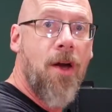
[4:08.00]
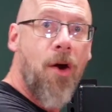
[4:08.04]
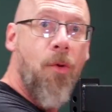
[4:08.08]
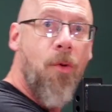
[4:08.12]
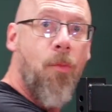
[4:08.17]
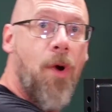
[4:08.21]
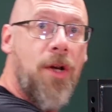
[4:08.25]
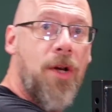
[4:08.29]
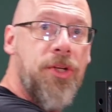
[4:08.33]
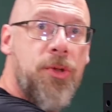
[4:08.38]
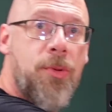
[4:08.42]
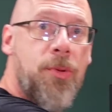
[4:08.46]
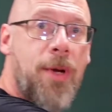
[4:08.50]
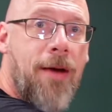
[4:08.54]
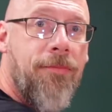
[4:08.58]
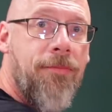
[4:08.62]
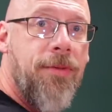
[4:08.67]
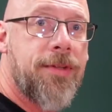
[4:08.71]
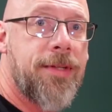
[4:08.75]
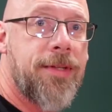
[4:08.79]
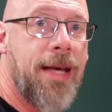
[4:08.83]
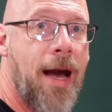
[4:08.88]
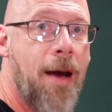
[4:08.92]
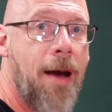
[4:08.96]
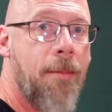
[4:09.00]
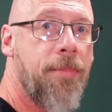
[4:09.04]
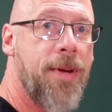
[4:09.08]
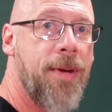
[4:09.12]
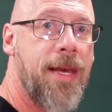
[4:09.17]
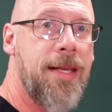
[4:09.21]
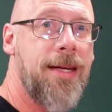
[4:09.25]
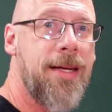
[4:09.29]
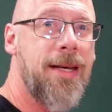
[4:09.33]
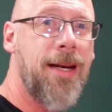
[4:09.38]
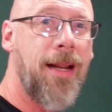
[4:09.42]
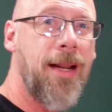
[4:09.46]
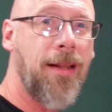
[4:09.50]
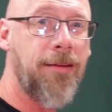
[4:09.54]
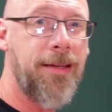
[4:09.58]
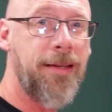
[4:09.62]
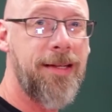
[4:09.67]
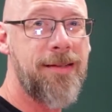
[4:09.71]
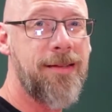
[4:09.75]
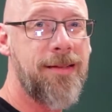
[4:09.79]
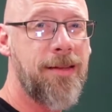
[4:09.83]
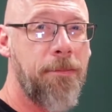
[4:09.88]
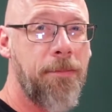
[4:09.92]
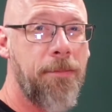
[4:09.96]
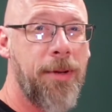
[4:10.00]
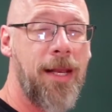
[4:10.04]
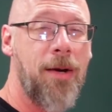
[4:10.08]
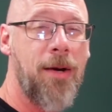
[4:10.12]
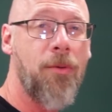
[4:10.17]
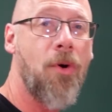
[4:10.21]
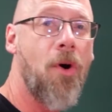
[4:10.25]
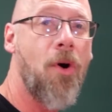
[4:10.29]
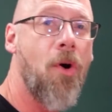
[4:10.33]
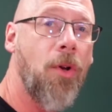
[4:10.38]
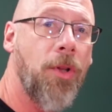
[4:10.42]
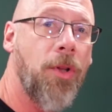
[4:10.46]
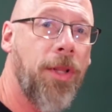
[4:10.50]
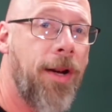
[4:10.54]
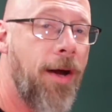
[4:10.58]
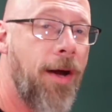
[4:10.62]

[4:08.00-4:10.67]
Once you have the top pin in, at least the pin will hold it